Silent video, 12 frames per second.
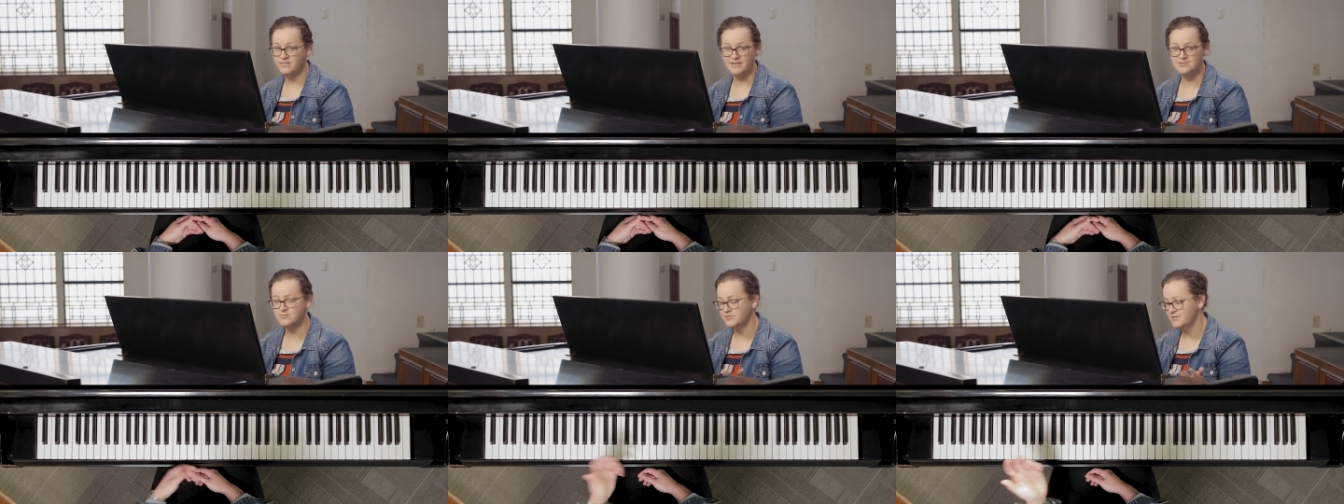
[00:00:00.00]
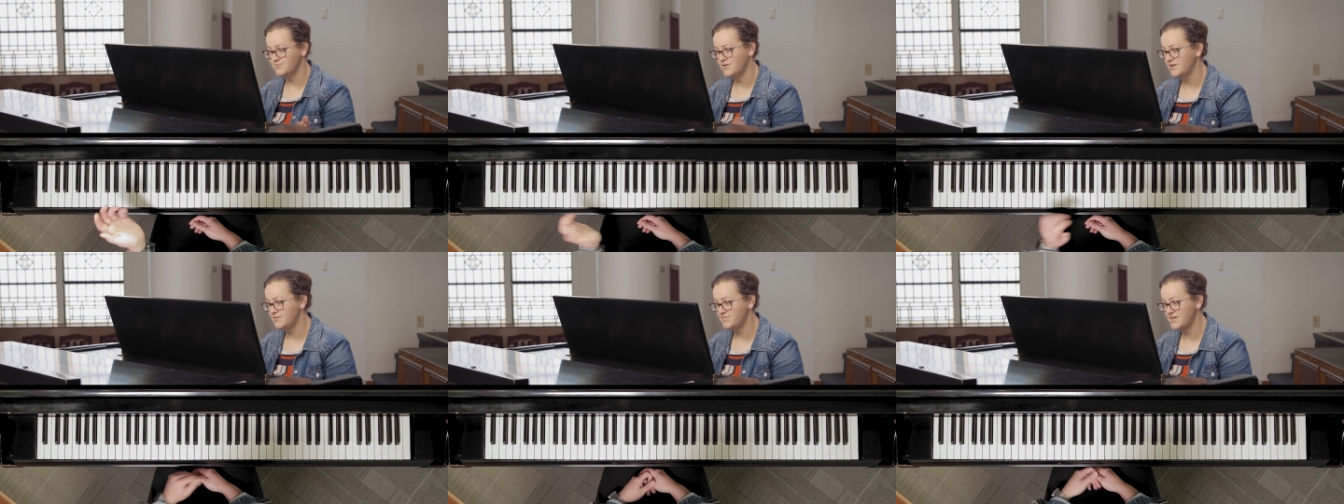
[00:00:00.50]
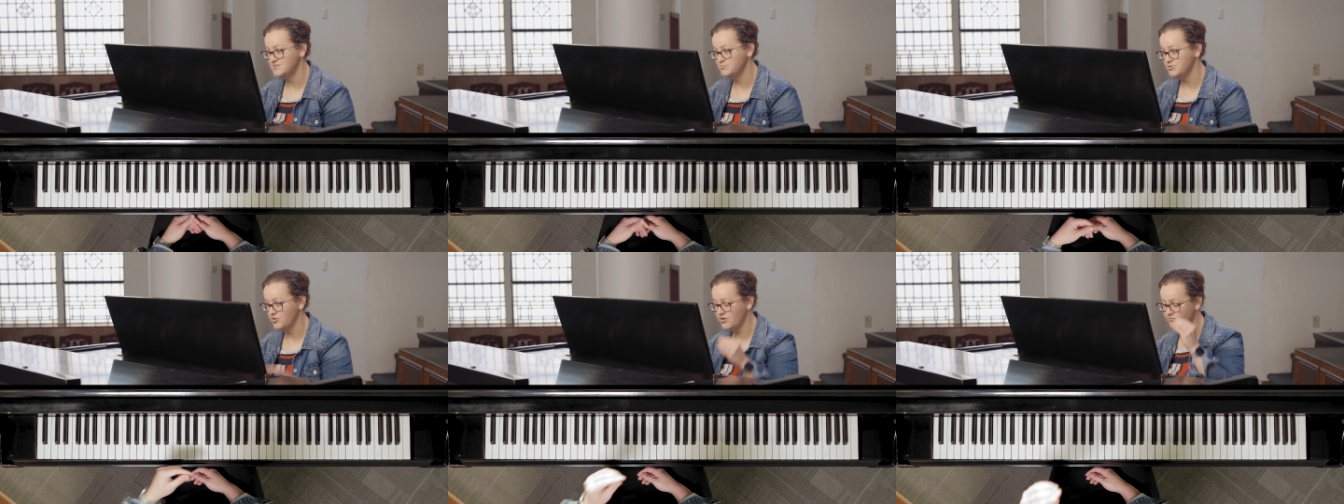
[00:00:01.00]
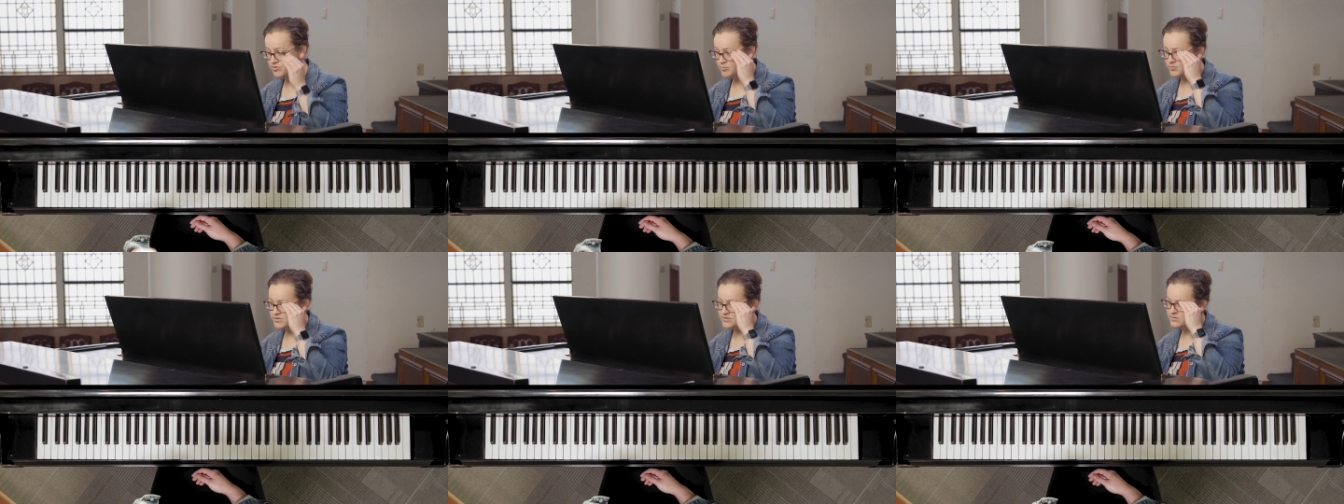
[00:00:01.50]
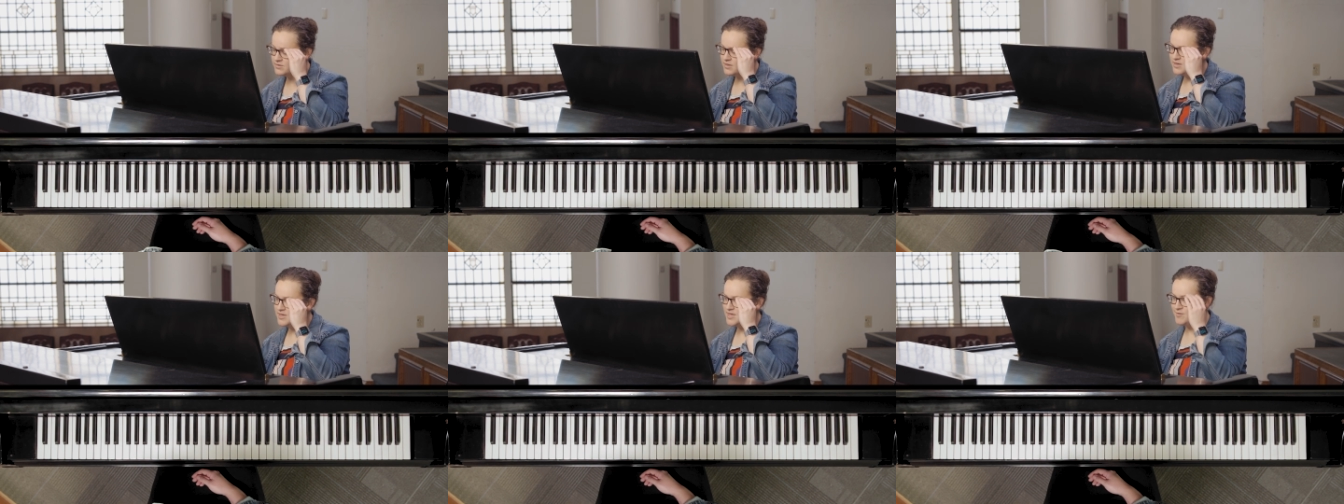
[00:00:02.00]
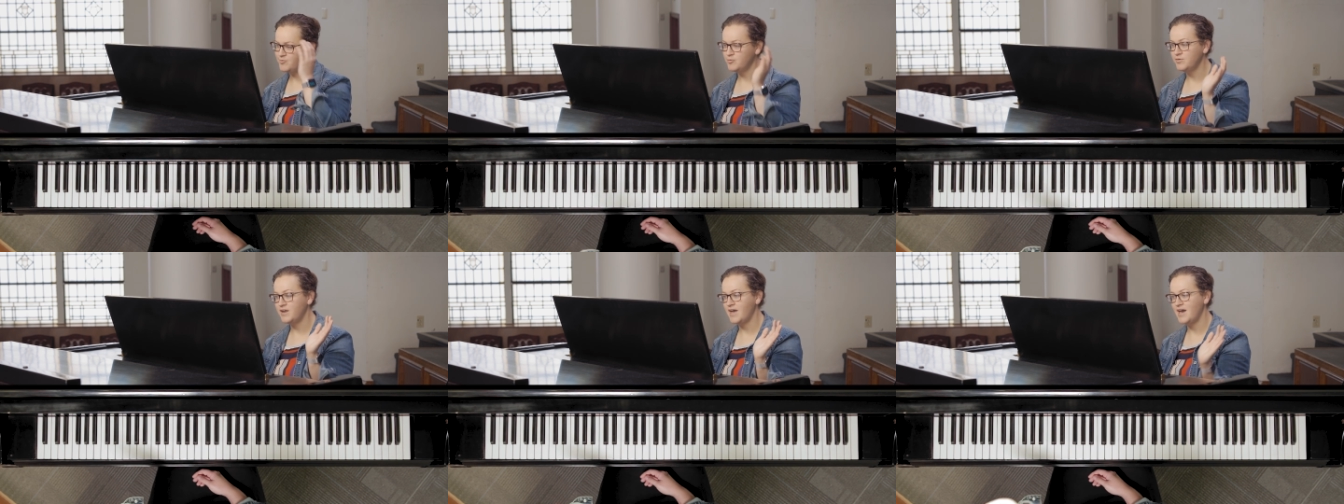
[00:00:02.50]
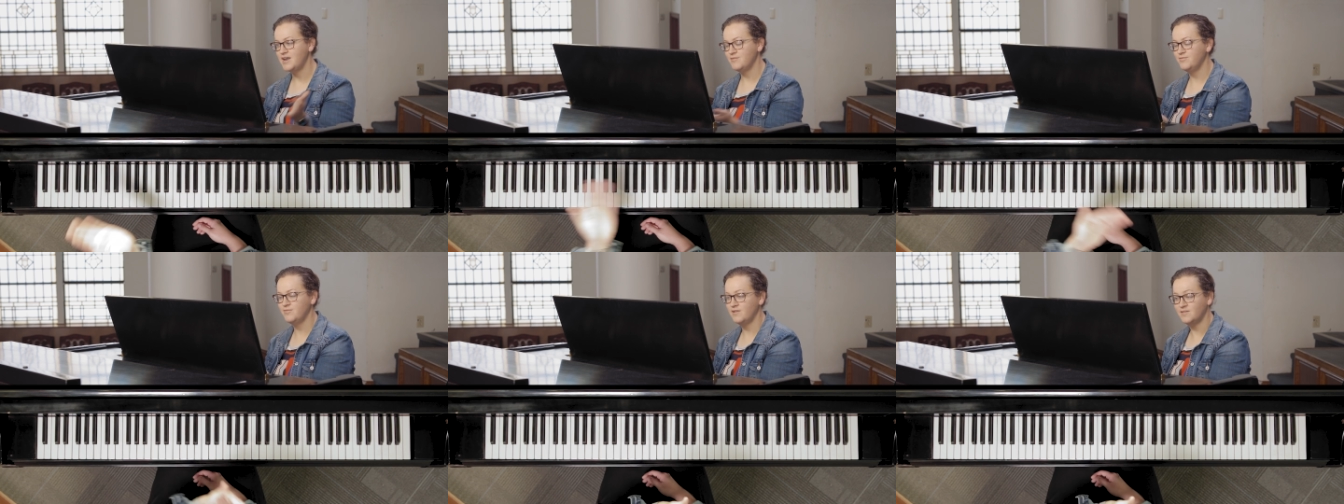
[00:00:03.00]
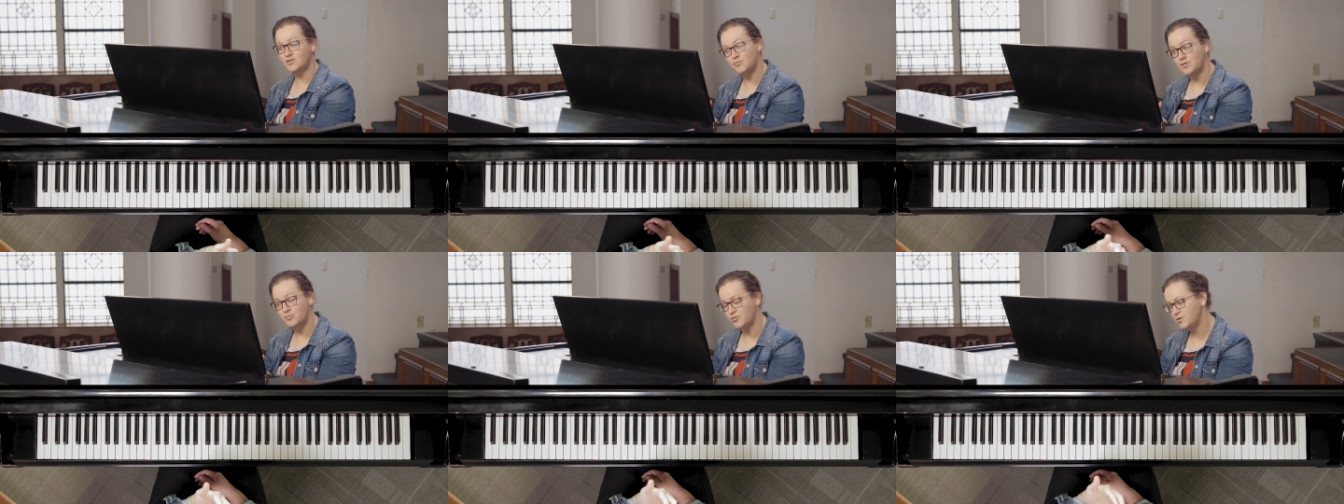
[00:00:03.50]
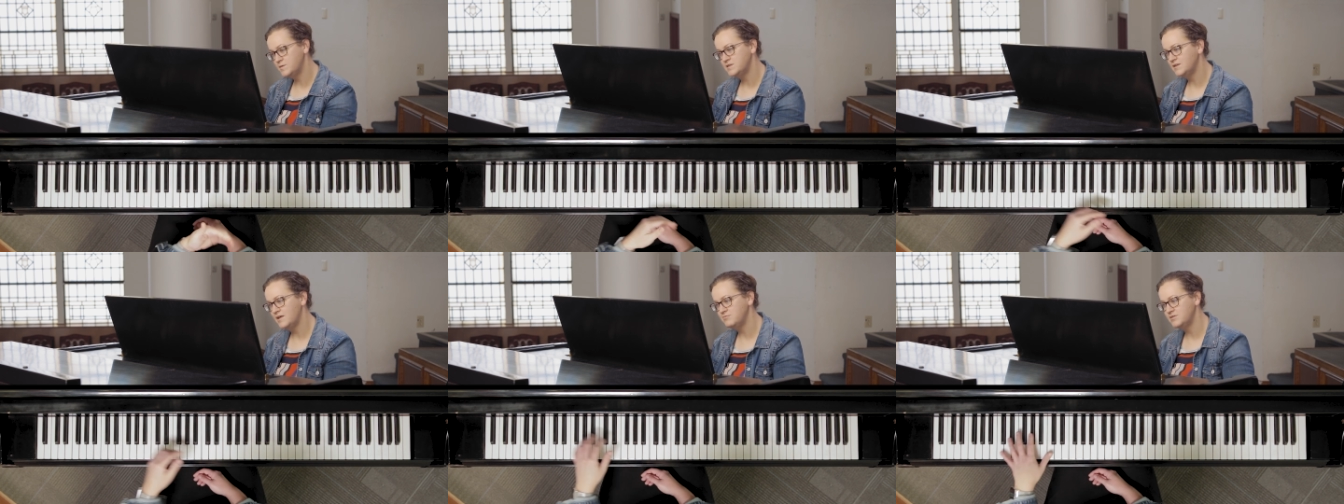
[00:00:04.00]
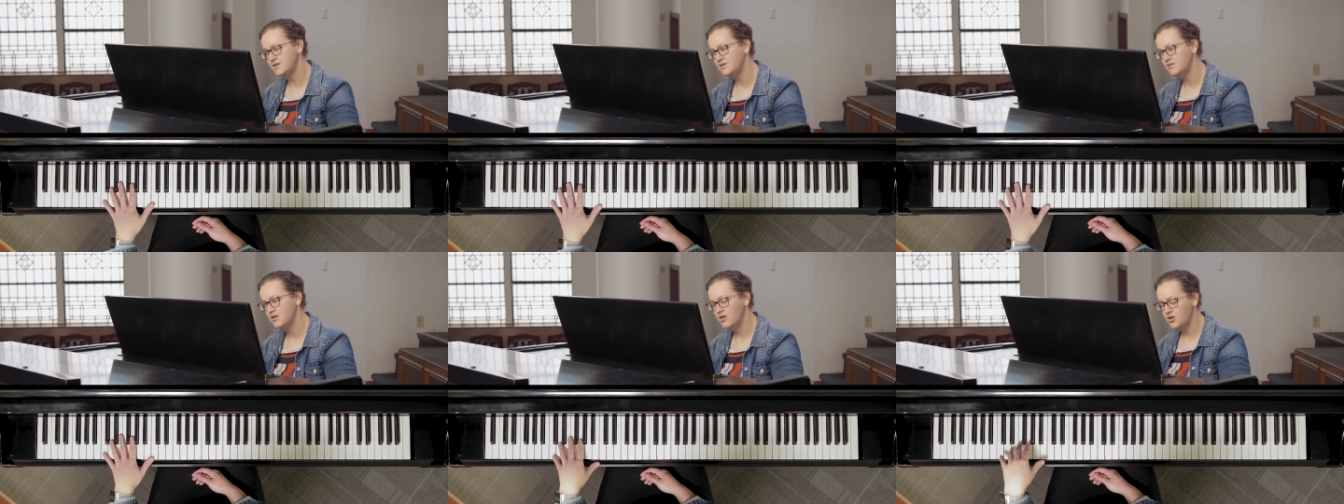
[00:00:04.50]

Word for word: That's really fine. If that's what you're comfortable with, if you want to add a, a little bit more with the left hand,